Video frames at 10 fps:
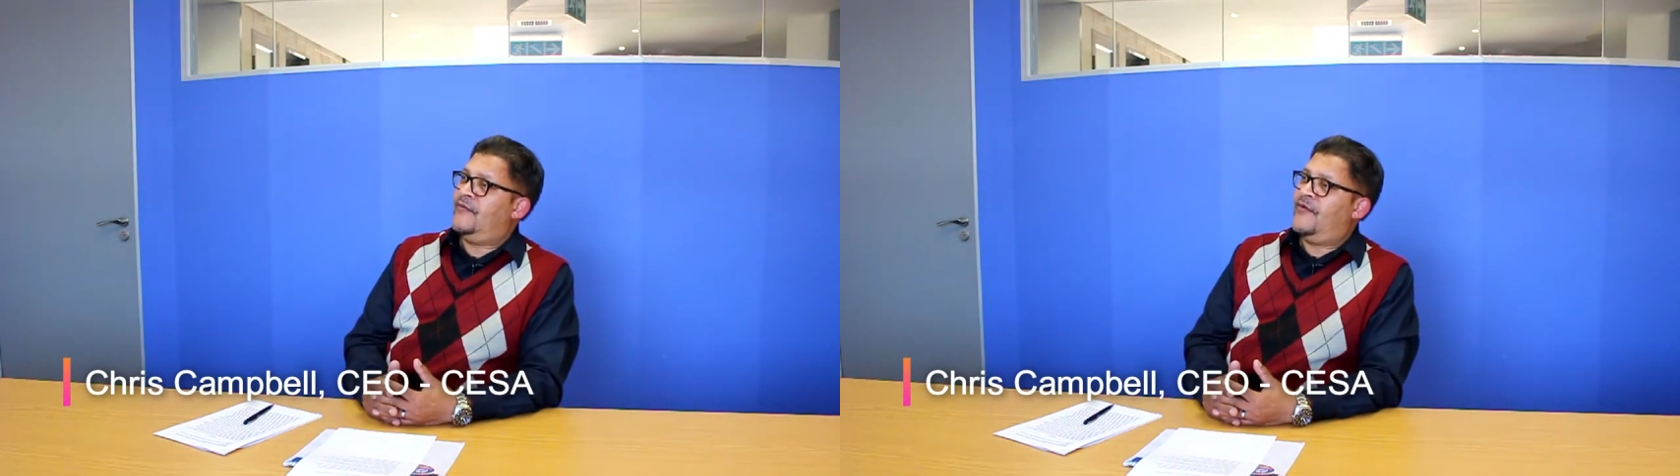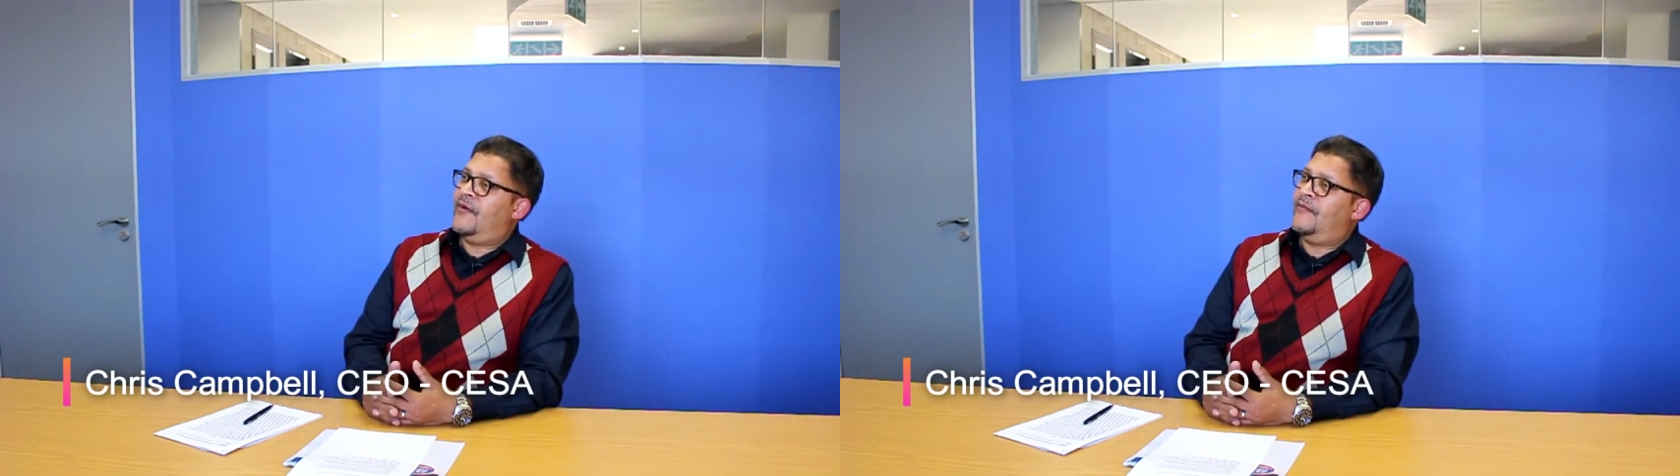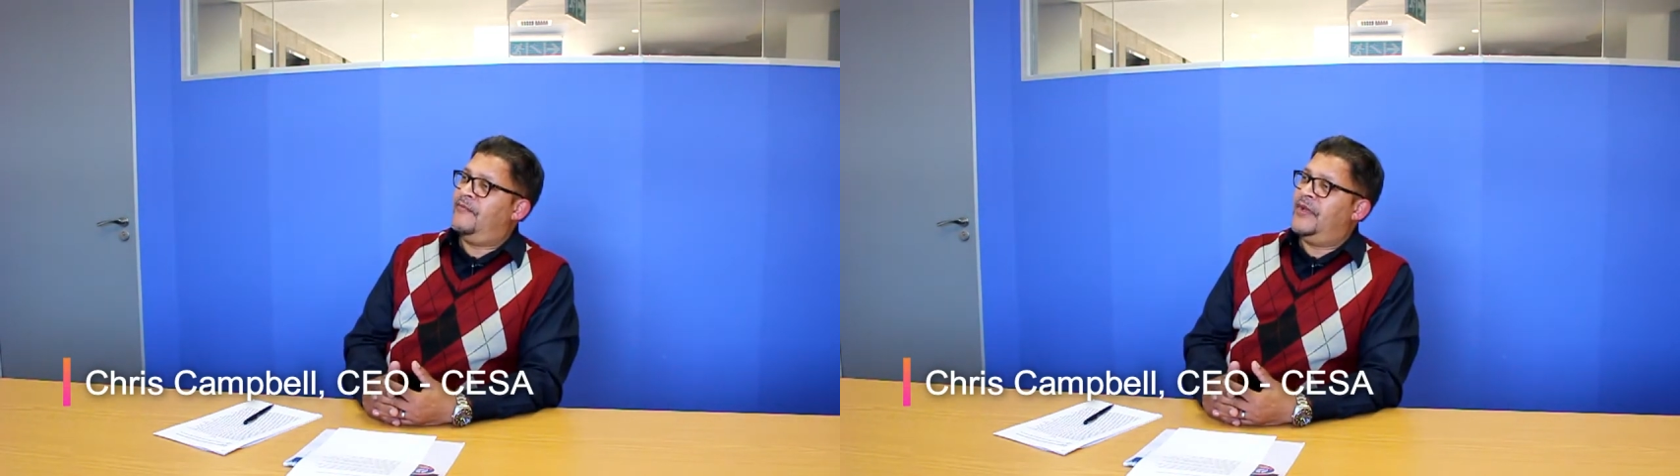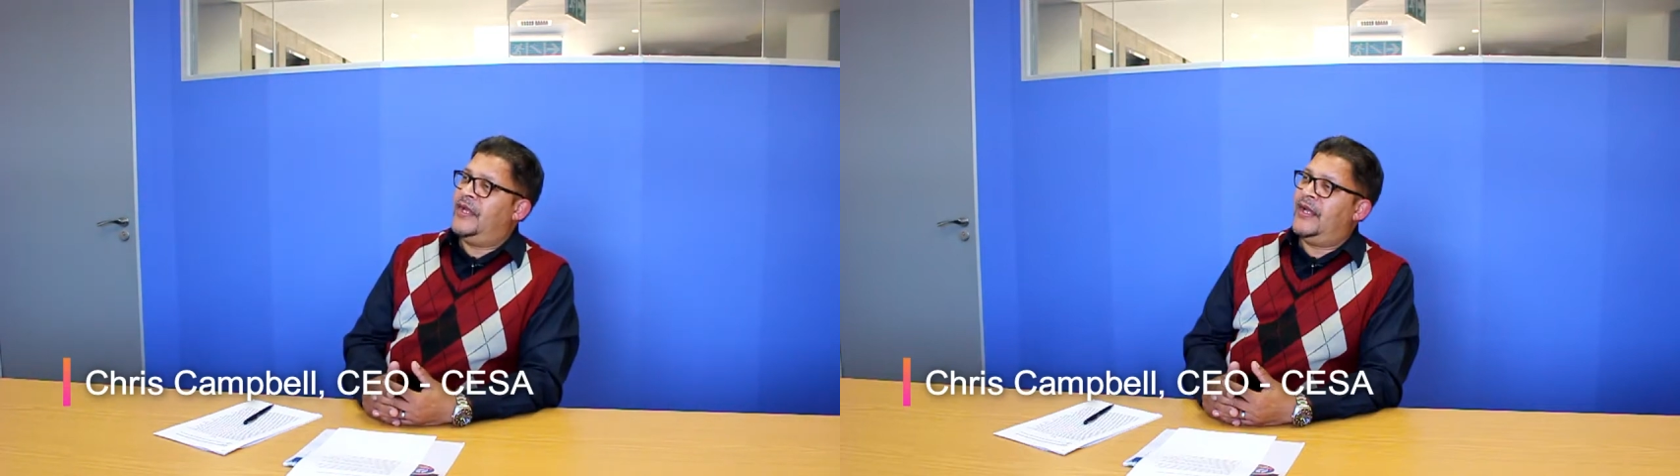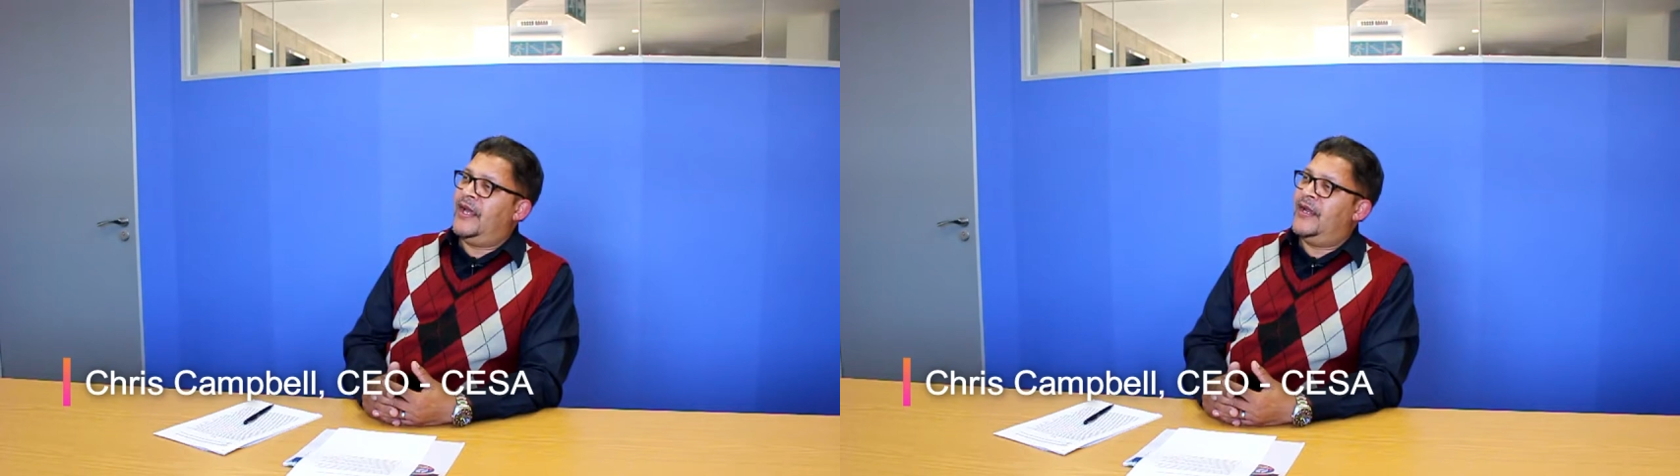from
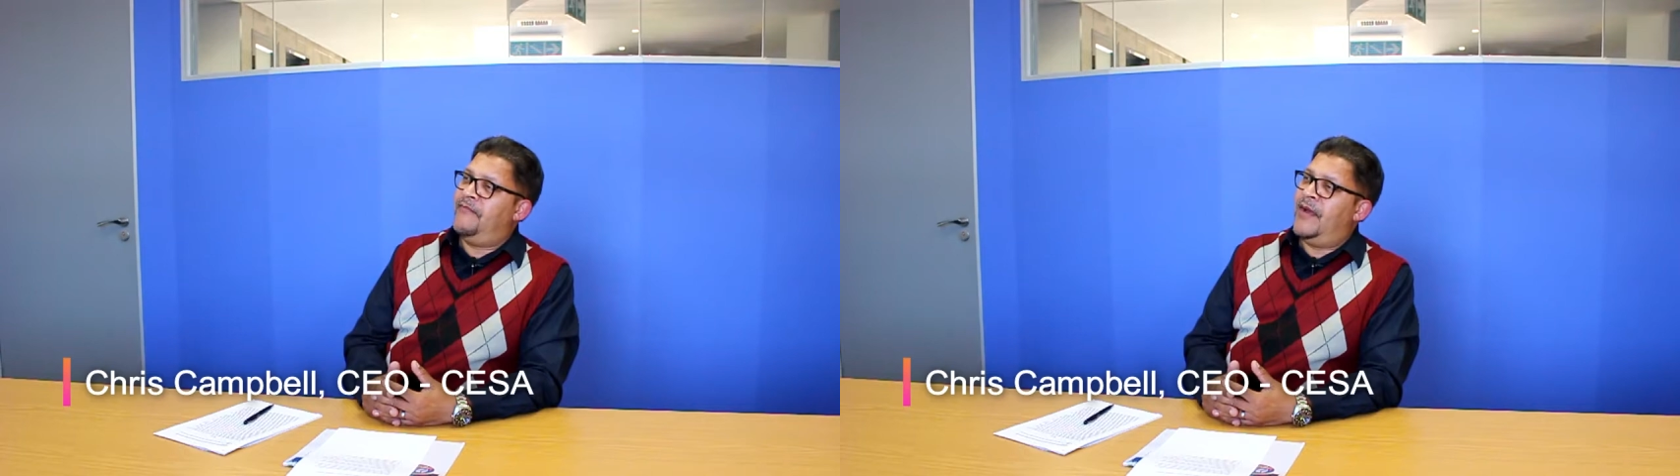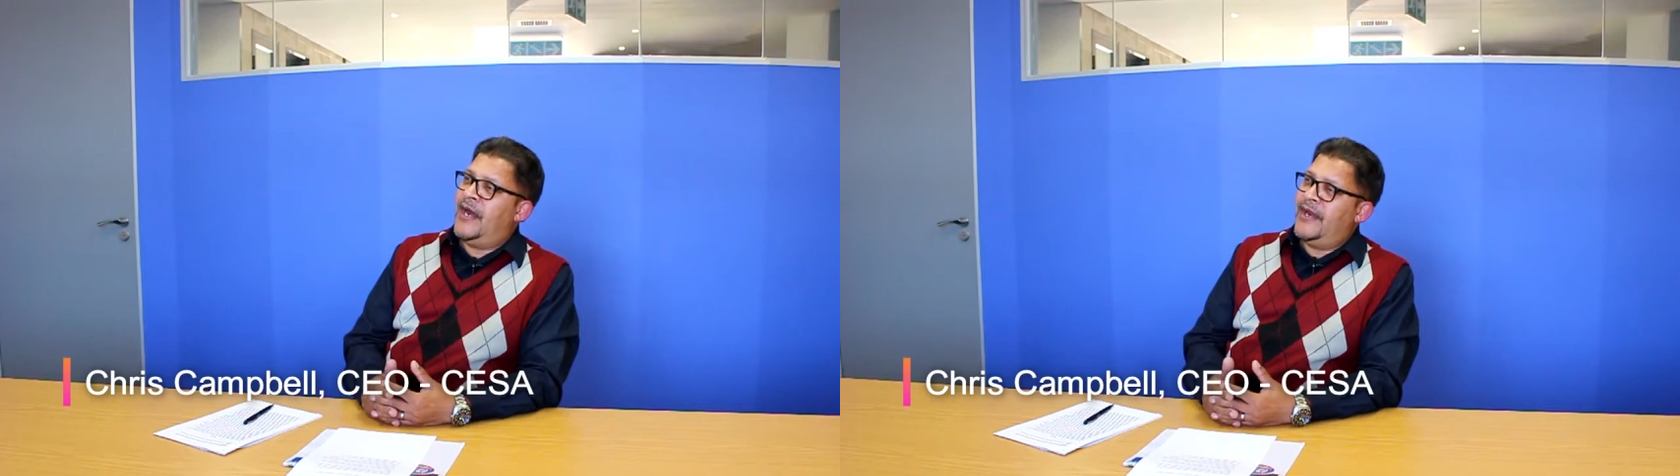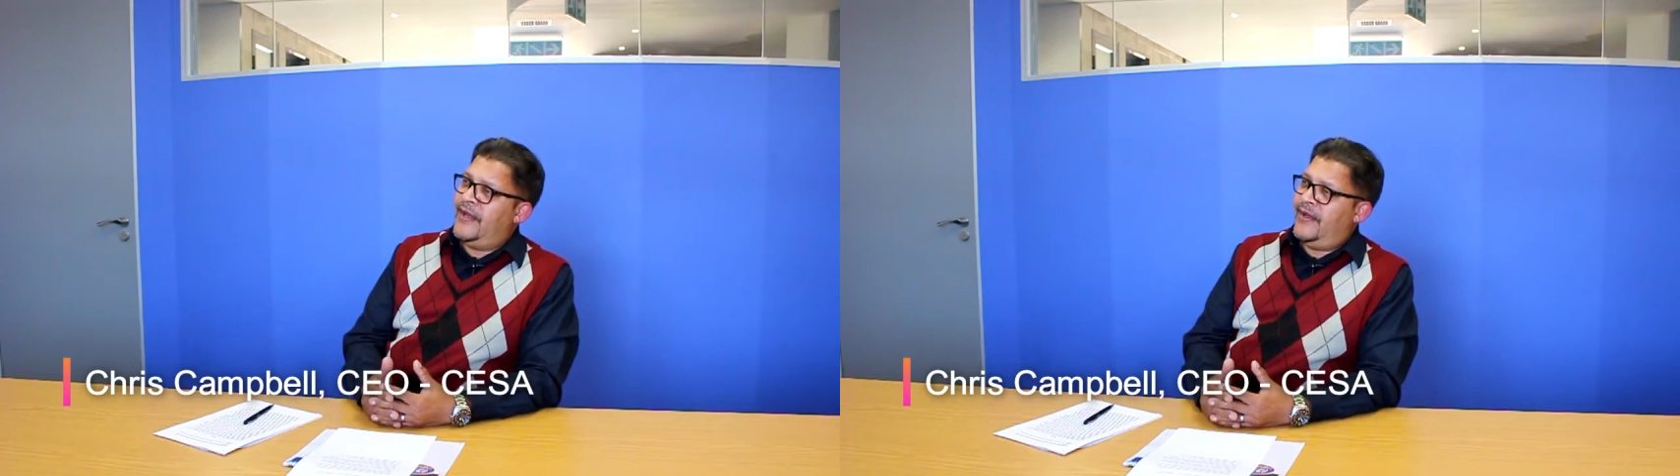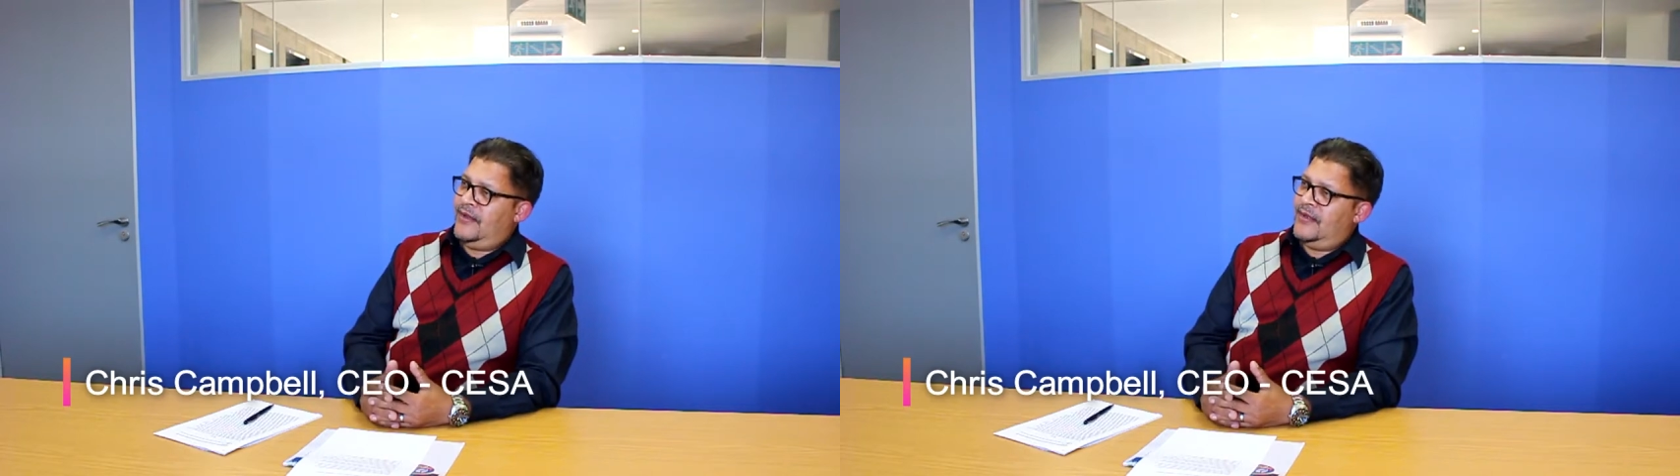being a buyer.